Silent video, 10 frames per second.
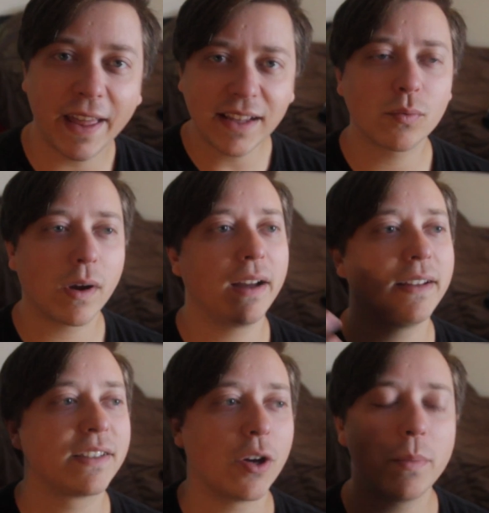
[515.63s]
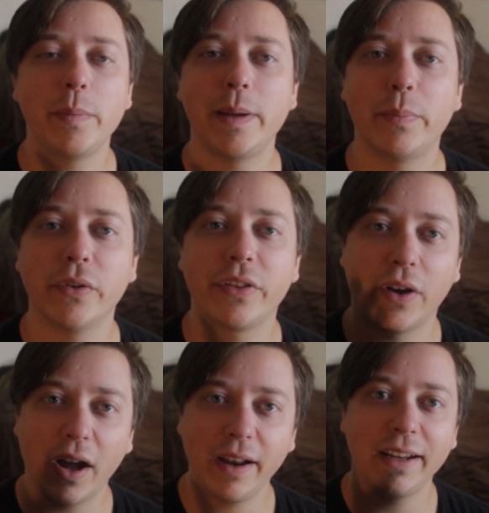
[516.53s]
That's why so many people
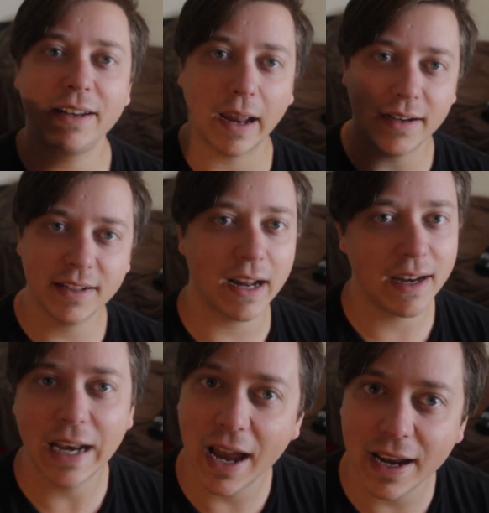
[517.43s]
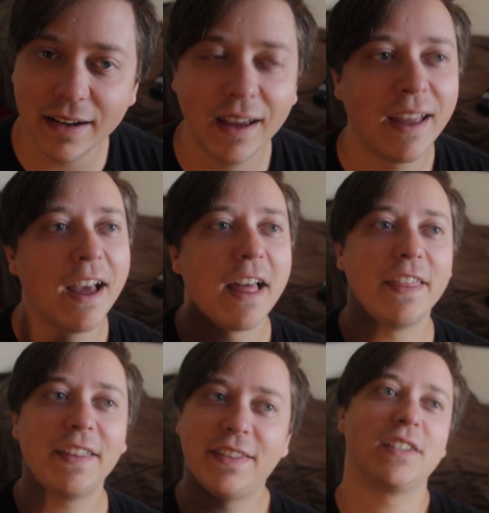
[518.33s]
thought in 1999
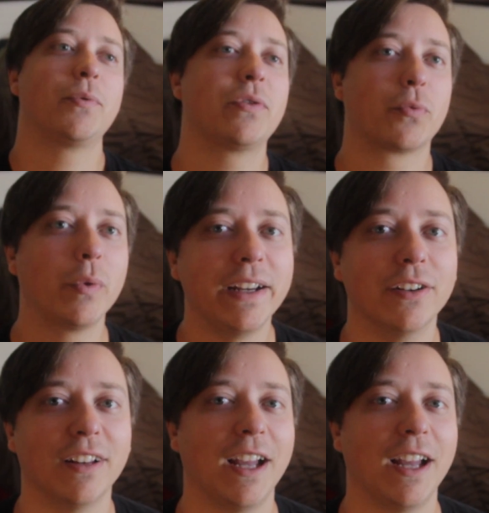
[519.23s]
that this was real.